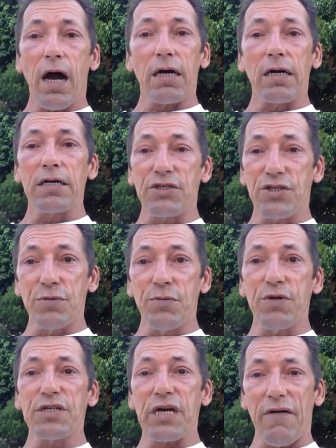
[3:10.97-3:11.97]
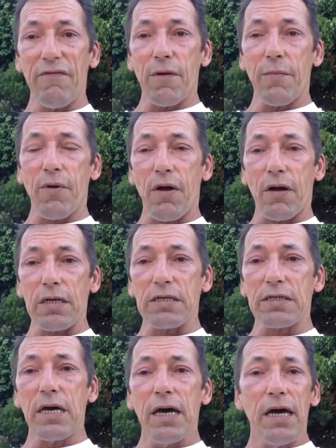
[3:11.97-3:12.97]
are consumers of our
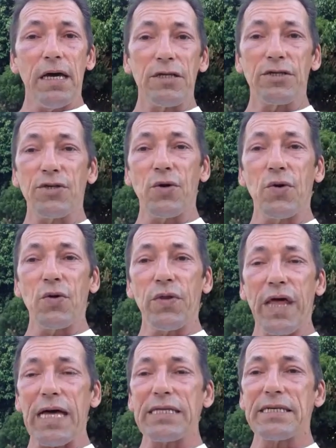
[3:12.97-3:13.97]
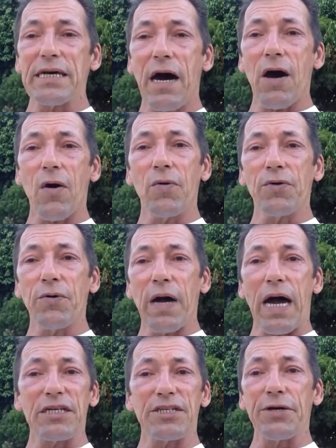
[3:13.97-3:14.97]
products. So that's how you
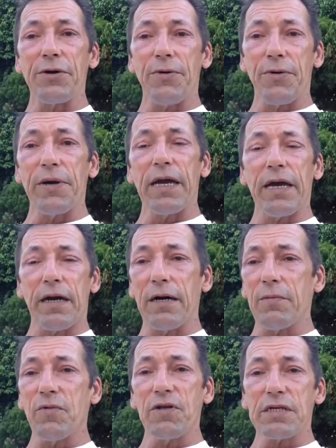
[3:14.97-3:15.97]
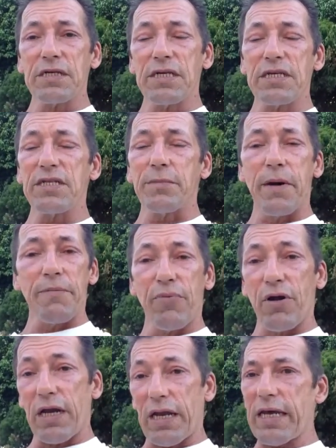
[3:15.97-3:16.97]
actually earn income with the system. I
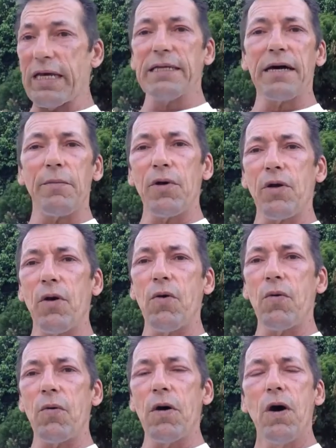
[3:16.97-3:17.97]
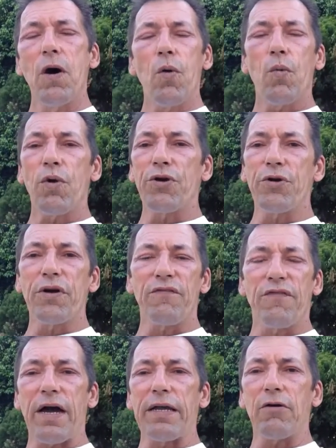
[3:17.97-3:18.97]
put a link down below where you can
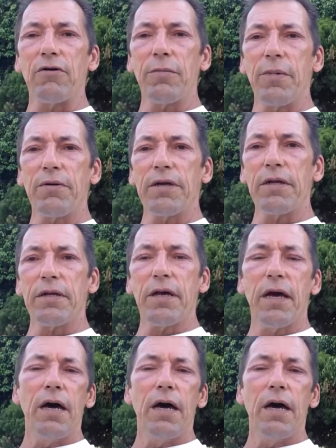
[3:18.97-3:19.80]
find out about it,